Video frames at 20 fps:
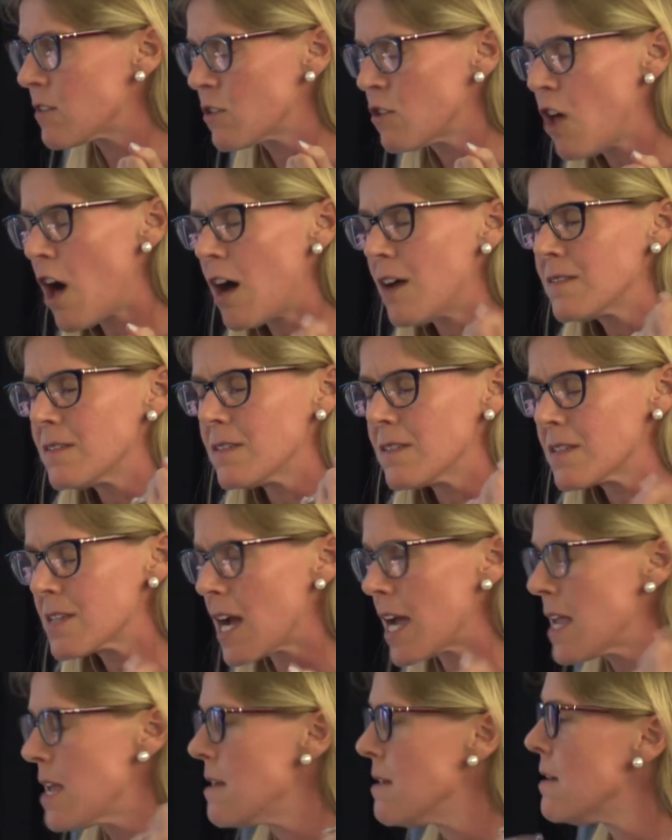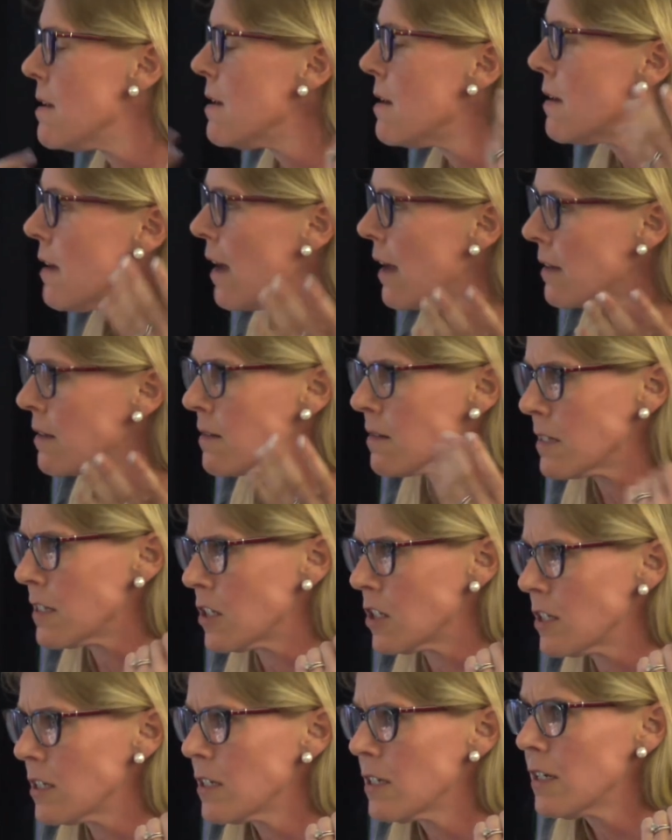clause is tight and
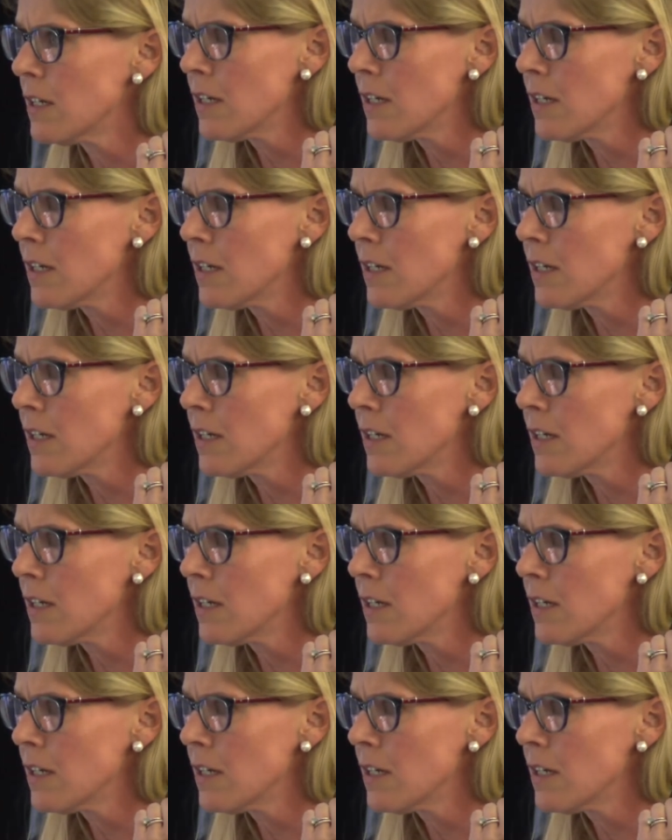clear.